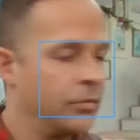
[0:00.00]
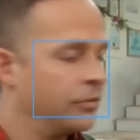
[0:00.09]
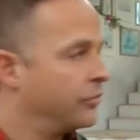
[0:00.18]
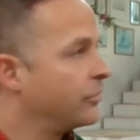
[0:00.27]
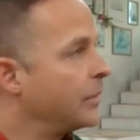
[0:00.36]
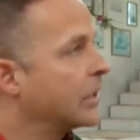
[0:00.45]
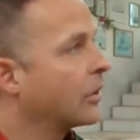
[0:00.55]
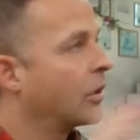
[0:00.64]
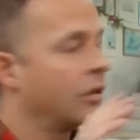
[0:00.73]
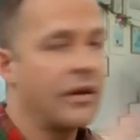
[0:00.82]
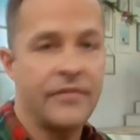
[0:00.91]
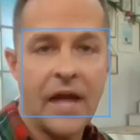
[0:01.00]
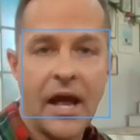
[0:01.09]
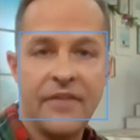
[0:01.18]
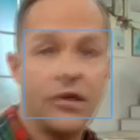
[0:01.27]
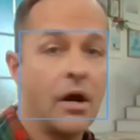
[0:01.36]
speaker or you have the
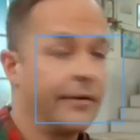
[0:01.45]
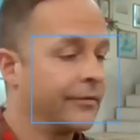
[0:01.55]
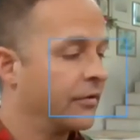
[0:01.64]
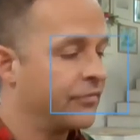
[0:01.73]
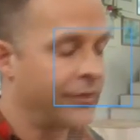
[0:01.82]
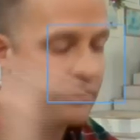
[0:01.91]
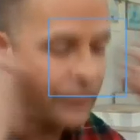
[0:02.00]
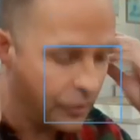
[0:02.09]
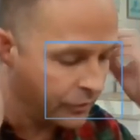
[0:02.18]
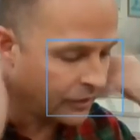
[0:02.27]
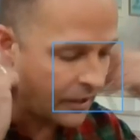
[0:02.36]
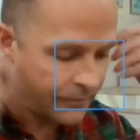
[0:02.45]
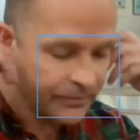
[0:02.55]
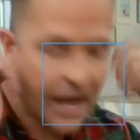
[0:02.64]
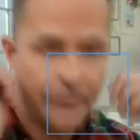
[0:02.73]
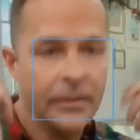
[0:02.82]
iFrogs or if you use um, Apple
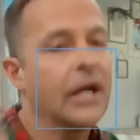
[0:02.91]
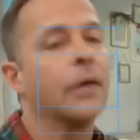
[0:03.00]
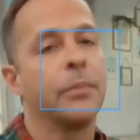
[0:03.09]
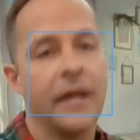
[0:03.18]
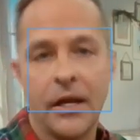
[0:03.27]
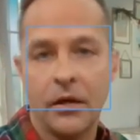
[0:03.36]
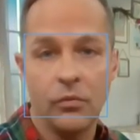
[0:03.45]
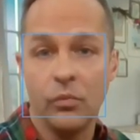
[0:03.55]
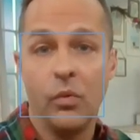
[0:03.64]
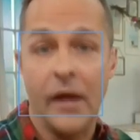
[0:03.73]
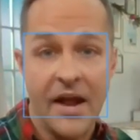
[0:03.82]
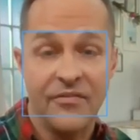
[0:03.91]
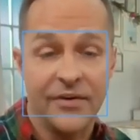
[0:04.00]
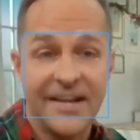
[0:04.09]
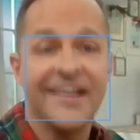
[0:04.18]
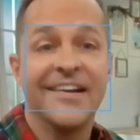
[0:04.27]
AirPlay or whatever it
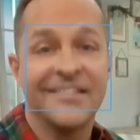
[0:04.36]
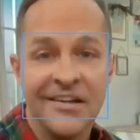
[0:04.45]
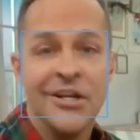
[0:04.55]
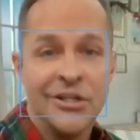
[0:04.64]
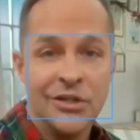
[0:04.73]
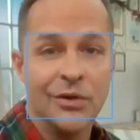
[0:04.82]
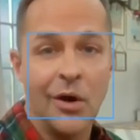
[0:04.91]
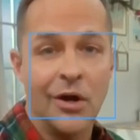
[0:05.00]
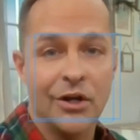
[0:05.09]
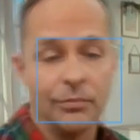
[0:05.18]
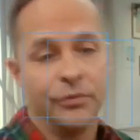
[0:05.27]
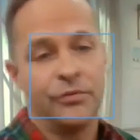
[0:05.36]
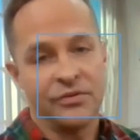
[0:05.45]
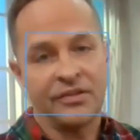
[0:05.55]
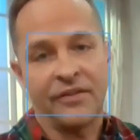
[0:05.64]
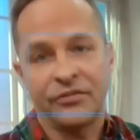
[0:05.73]
is, you can do all your Bluetooth stuff.
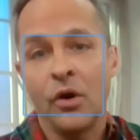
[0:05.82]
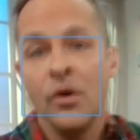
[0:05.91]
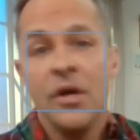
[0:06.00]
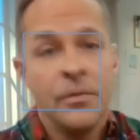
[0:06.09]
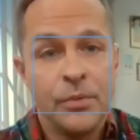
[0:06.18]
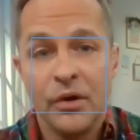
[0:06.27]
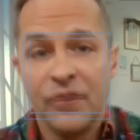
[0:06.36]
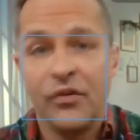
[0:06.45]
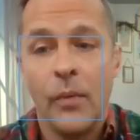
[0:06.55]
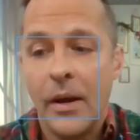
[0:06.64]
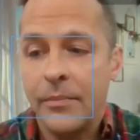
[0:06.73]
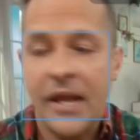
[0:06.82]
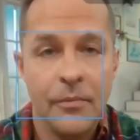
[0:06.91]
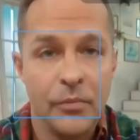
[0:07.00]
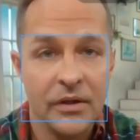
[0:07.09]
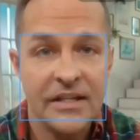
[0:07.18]
So beautiful webcam, really
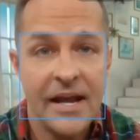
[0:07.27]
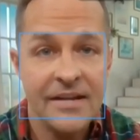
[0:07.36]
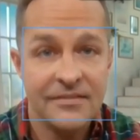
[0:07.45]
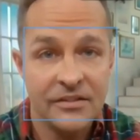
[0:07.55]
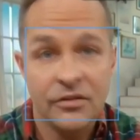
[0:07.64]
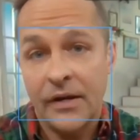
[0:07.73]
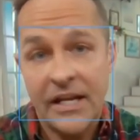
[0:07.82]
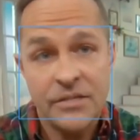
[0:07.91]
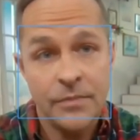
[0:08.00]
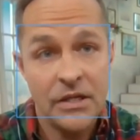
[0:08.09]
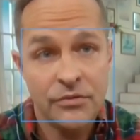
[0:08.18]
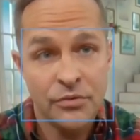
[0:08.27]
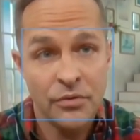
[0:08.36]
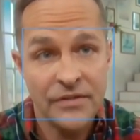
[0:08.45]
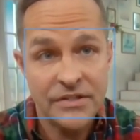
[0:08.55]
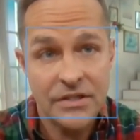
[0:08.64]
nice. It's called H P TrueVision.